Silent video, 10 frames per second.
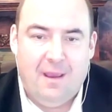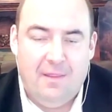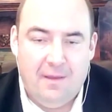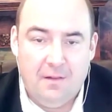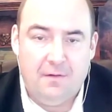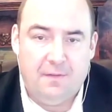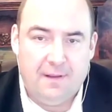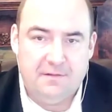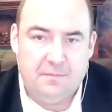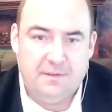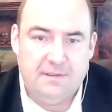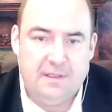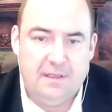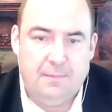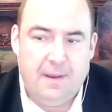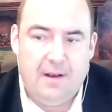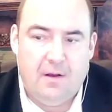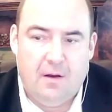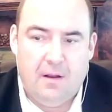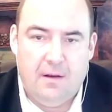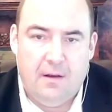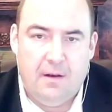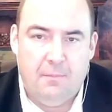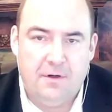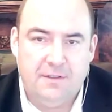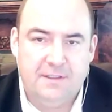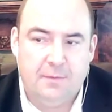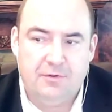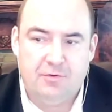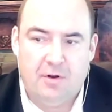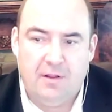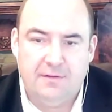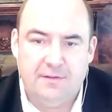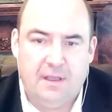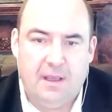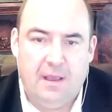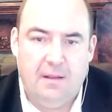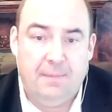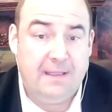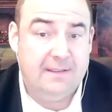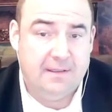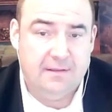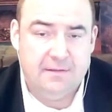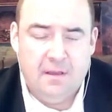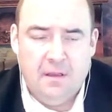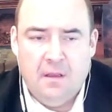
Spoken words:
and the other thing was the debate on emergency withdrawals and pieces.